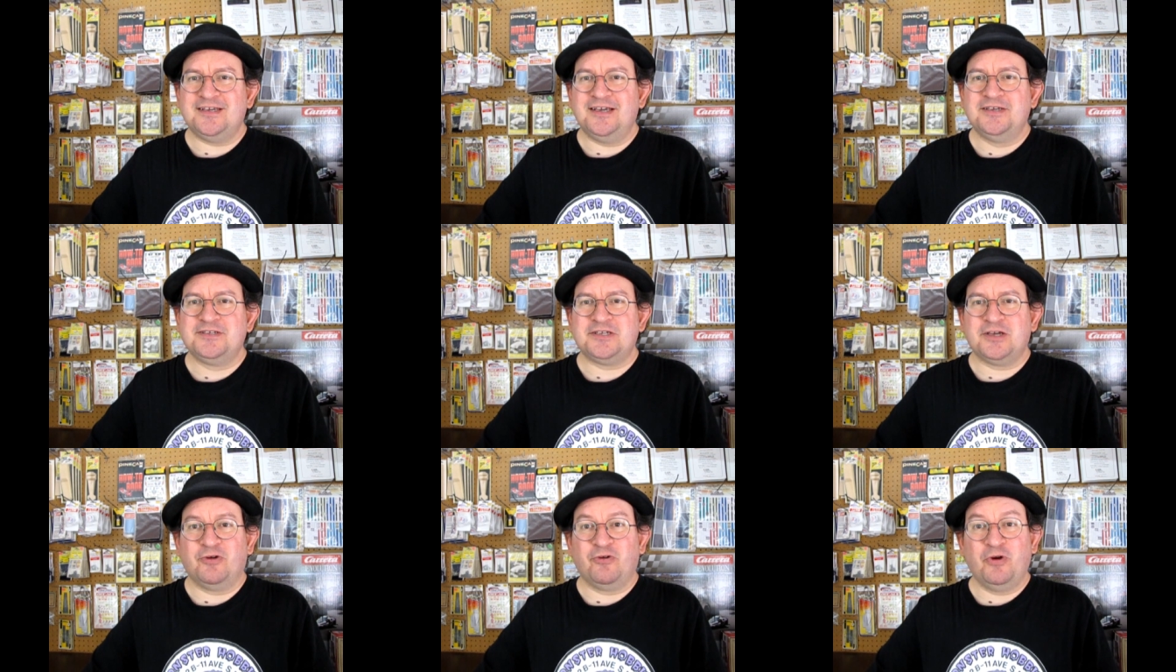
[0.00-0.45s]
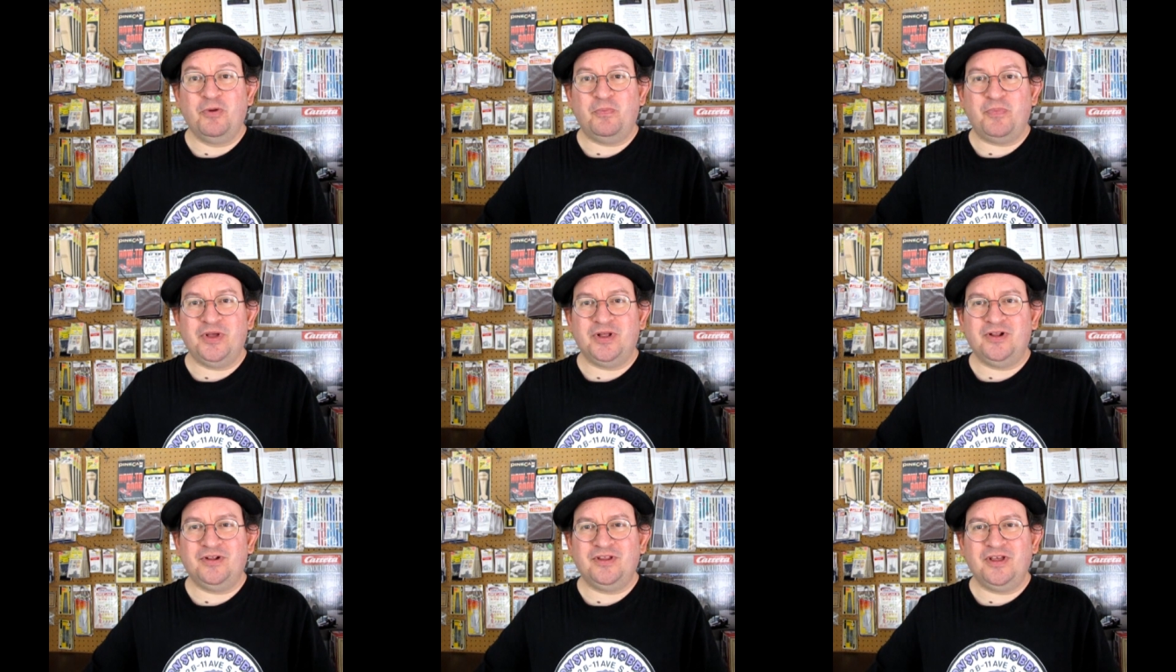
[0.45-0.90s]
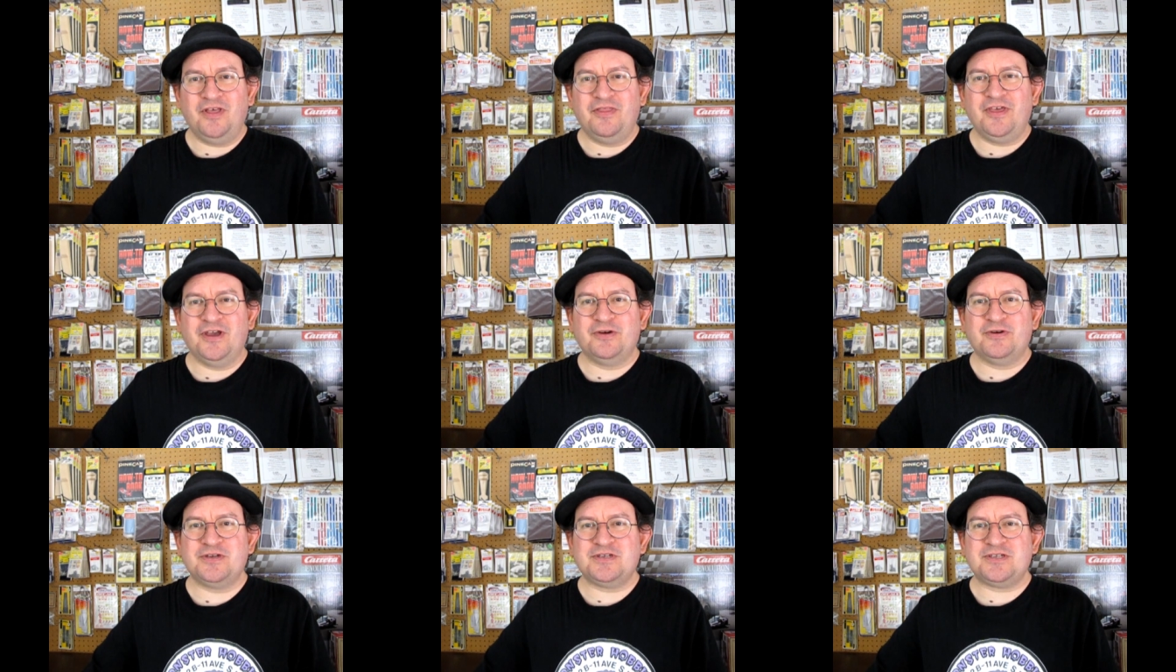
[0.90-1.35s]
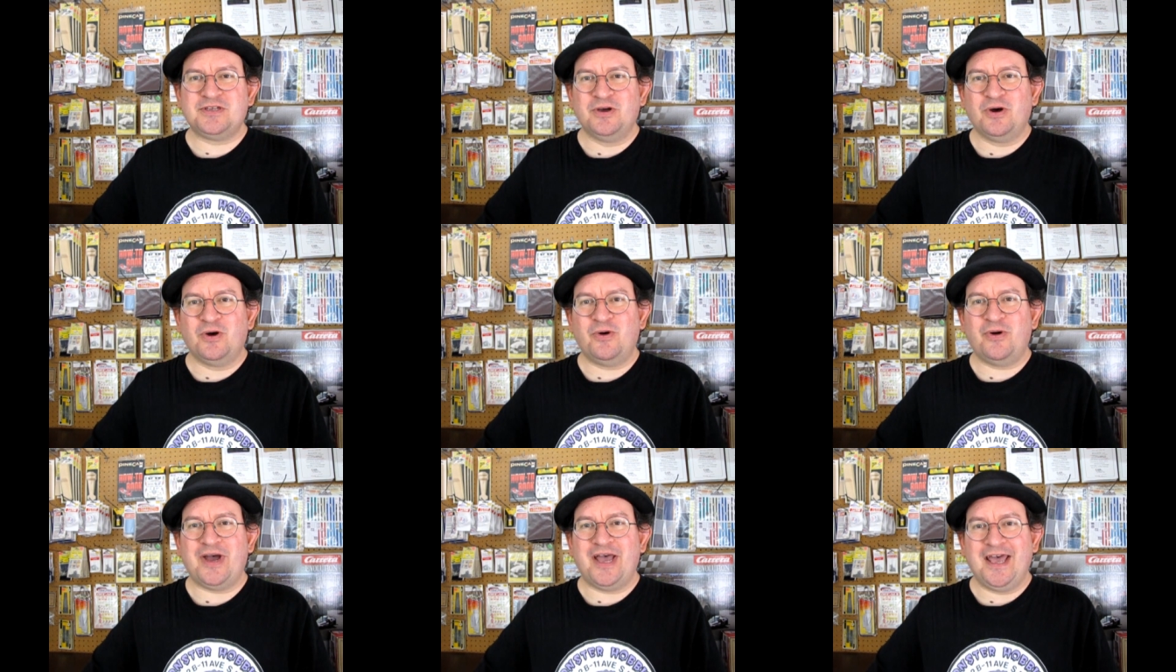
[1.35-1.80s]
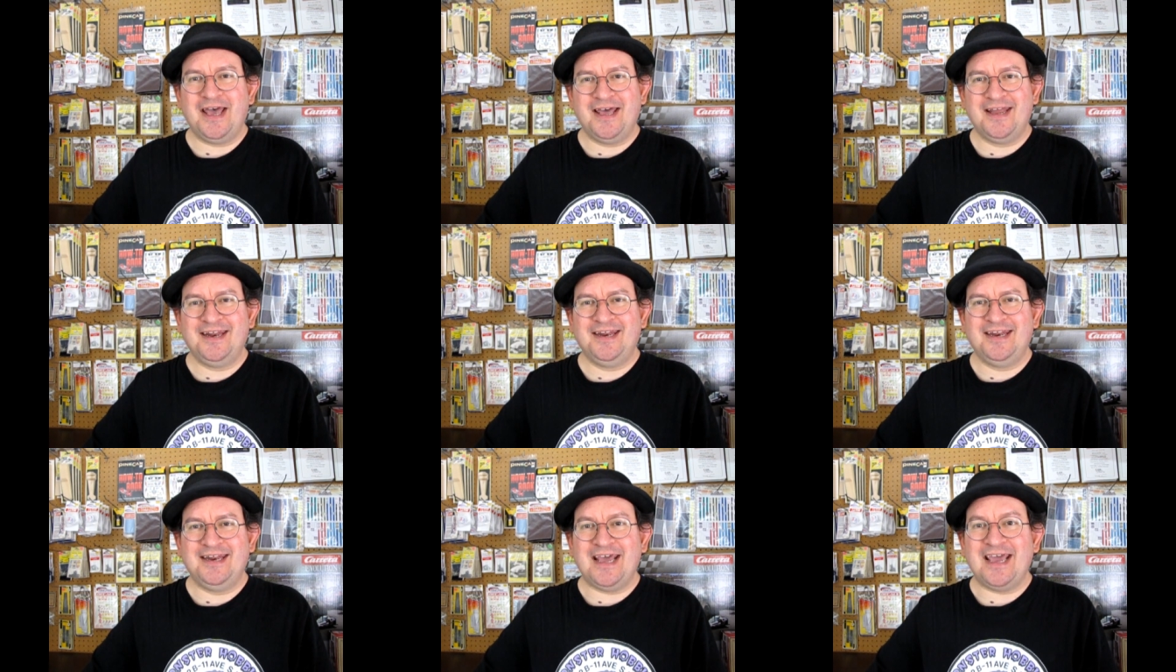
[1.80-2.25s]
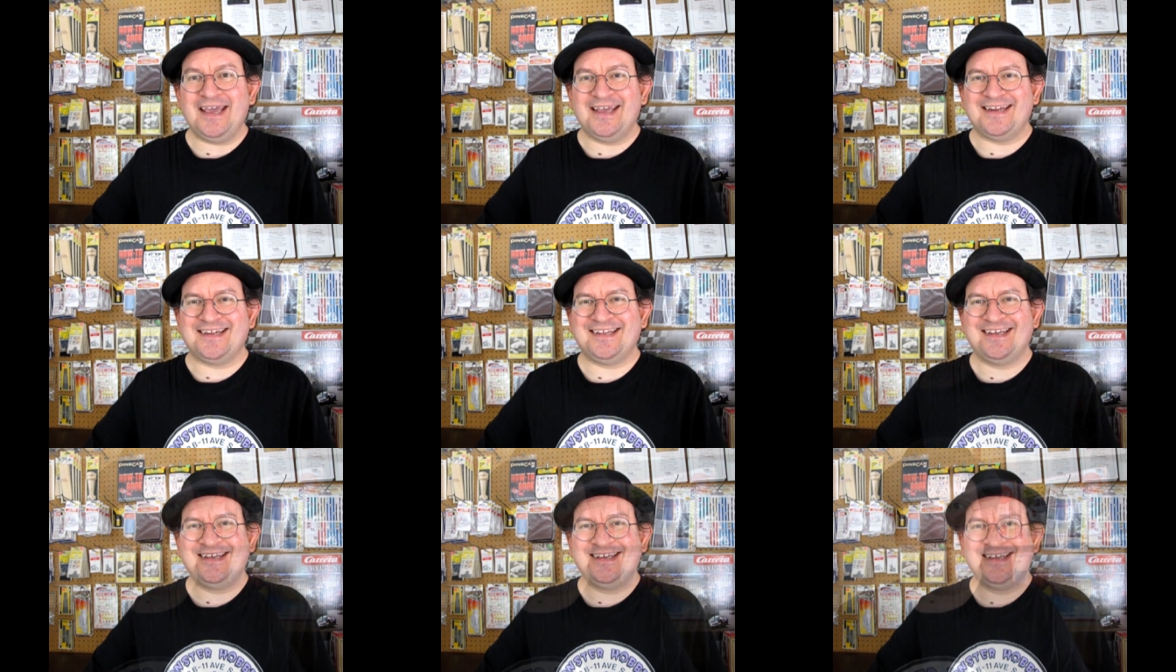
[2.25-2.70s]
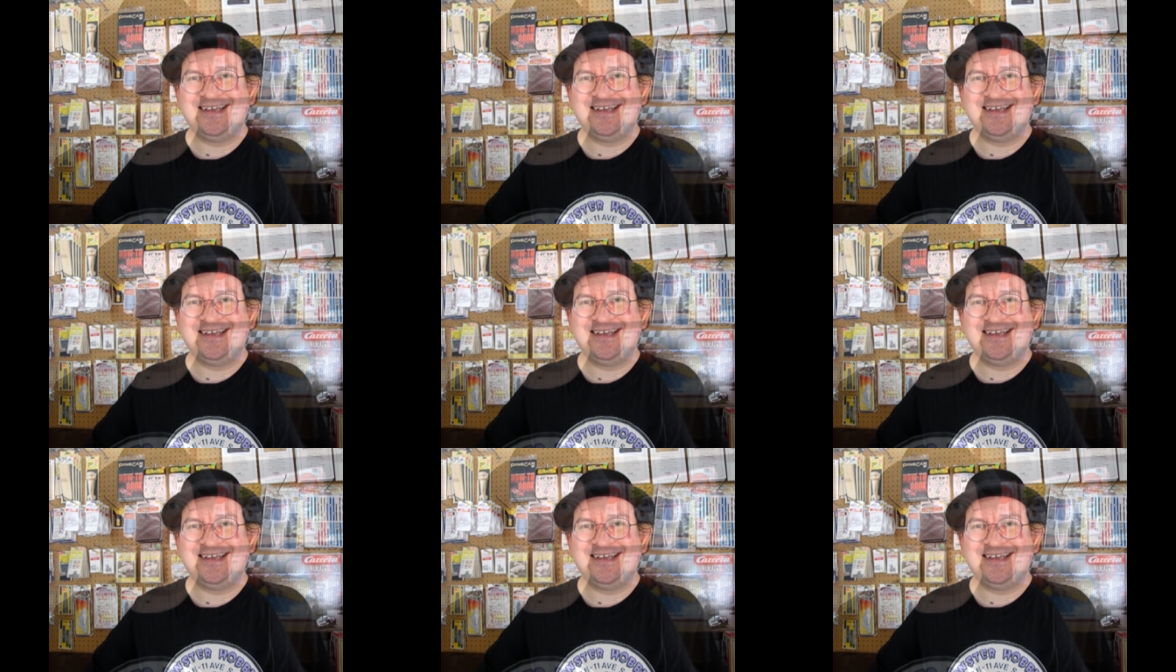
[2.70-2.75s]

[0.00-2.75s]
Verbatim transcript: is a group build, there is no end date.